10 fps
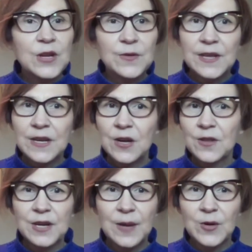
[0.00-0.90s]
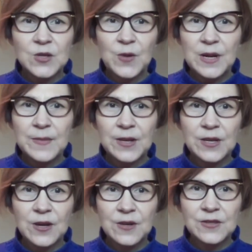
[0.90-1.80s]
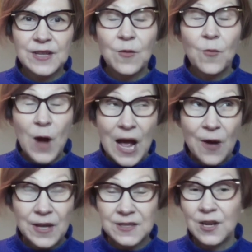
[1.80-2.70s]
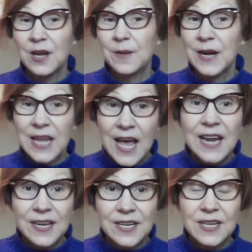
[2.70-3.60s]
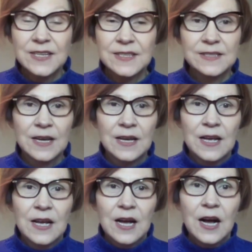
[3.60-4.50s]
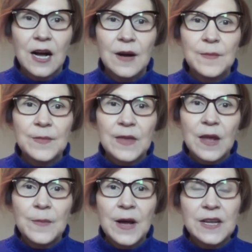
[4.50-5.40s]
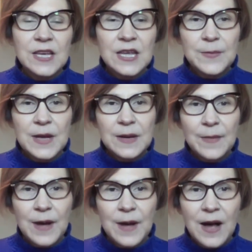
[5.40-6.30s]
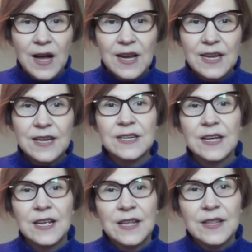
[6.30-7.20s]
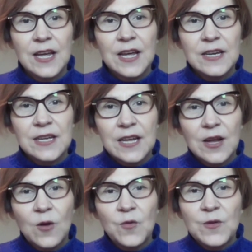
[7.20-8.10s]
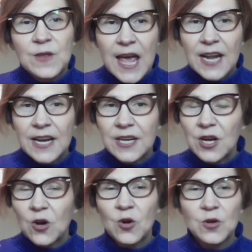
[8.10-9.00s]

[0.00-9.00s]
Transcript: you think, hear the number twenty billion dollars, you think, wow, that's a lot of money. And it is. Um, but keep in mind that Canada hurt